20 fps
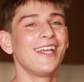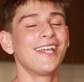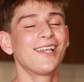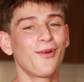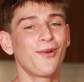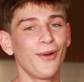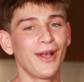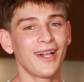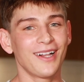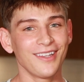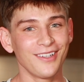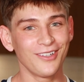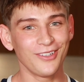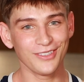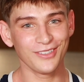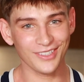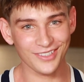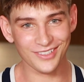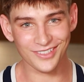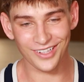a quick little
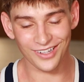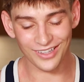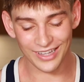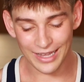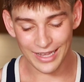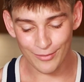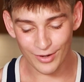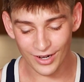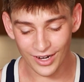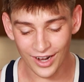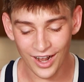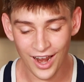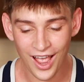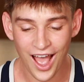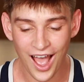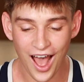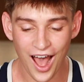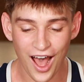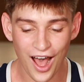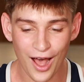disclaimer.
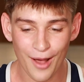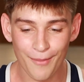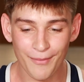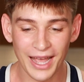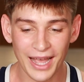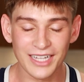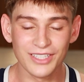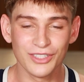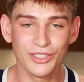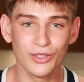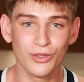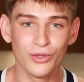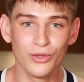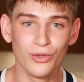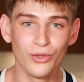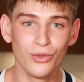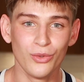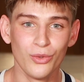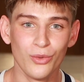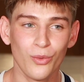I
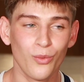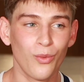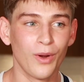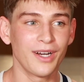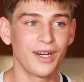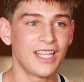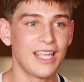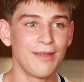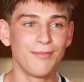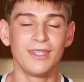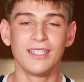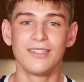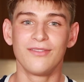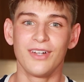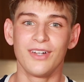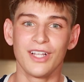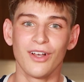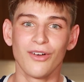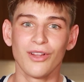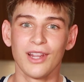do want to keep this
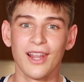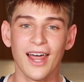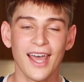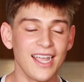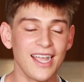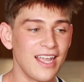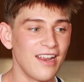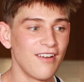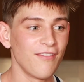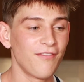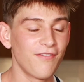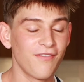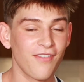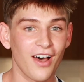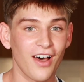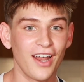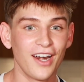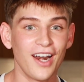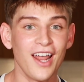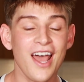video light and
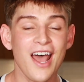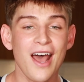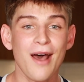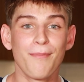fun,